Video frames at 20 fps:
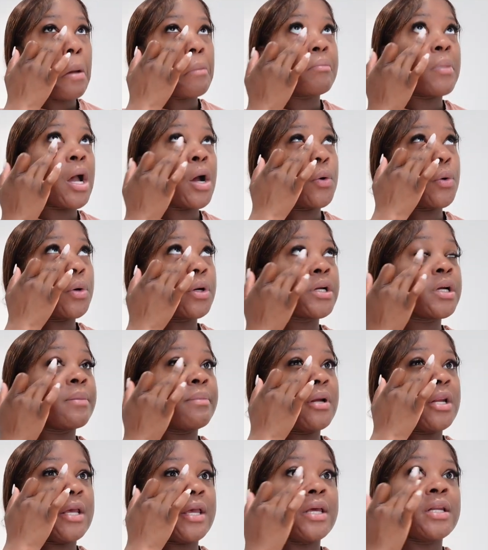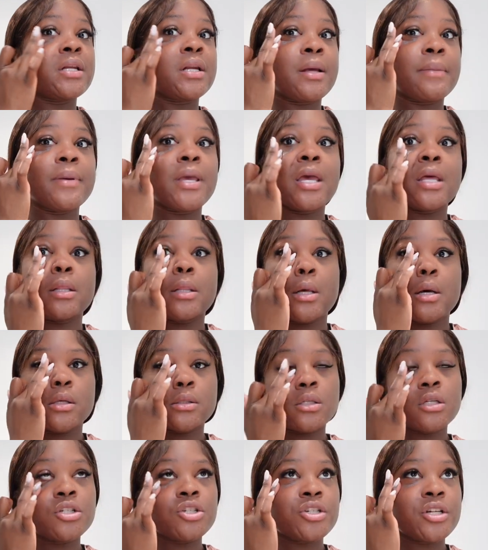my order, but it ended up getting
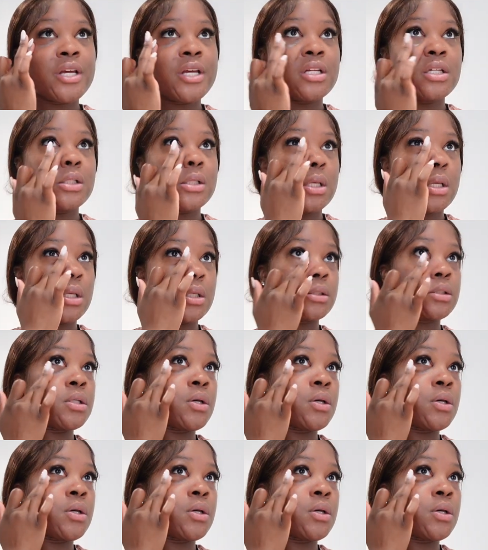lost in transit.